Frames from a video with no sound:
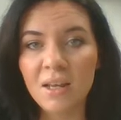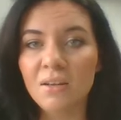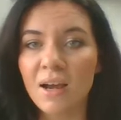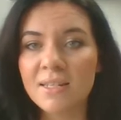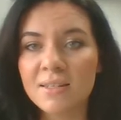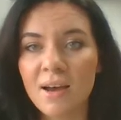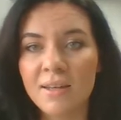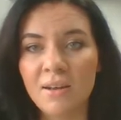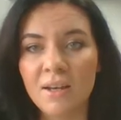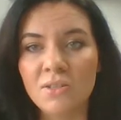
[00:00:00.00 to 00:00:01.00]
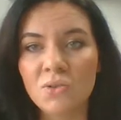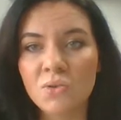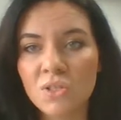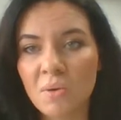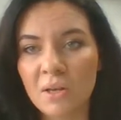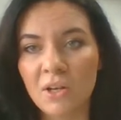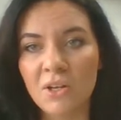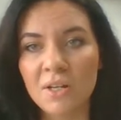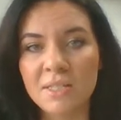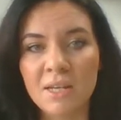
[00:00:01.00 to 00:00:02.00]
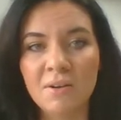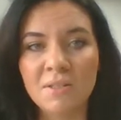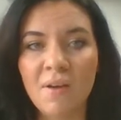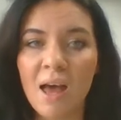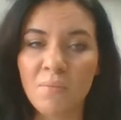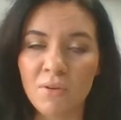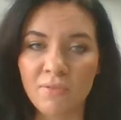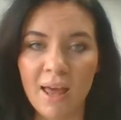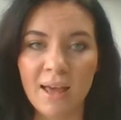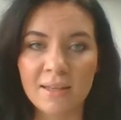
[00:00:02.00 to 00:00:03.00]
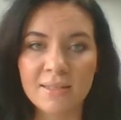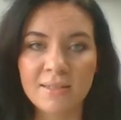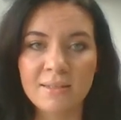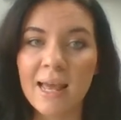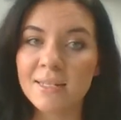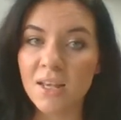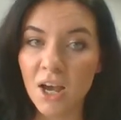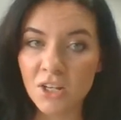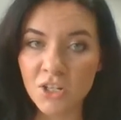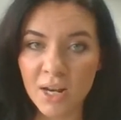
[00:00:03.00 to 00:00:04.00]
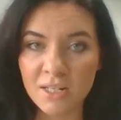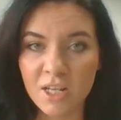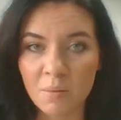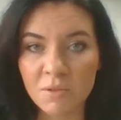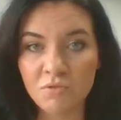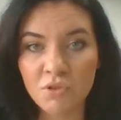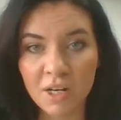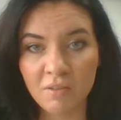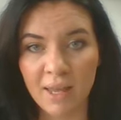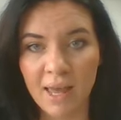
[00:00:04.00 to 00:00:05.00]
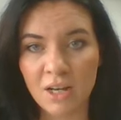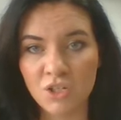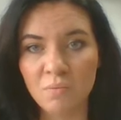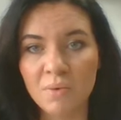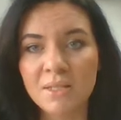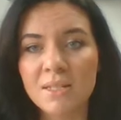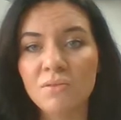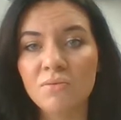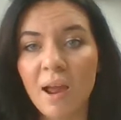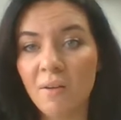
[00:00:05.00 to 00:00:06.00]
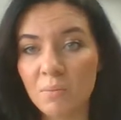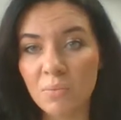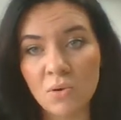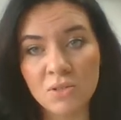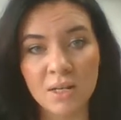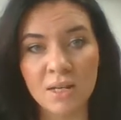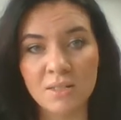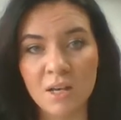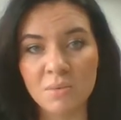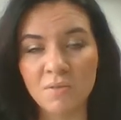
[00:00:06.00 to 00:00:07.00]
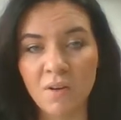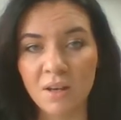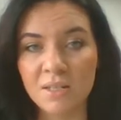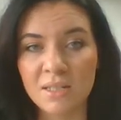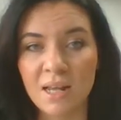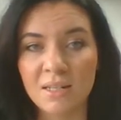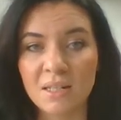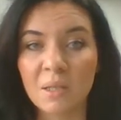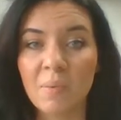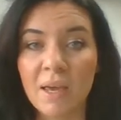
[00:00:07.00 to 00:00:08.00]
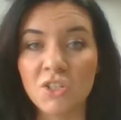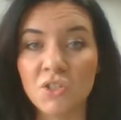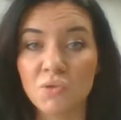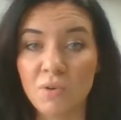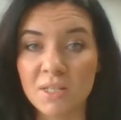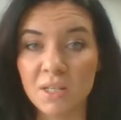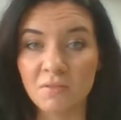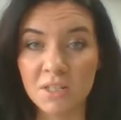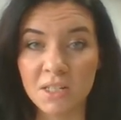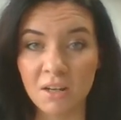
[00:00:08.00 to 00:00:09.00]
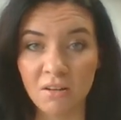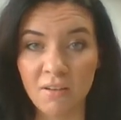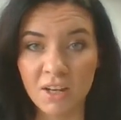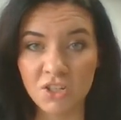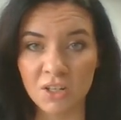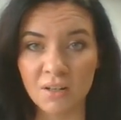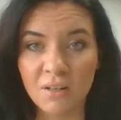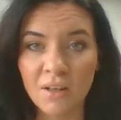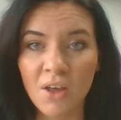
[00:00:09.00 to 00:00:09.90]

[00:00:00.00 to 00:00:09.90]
NICE guidelines also include a series of amber flags, less urgent in terms of triggering action, but still very important in terms of understanding the patient's risk of deterioration.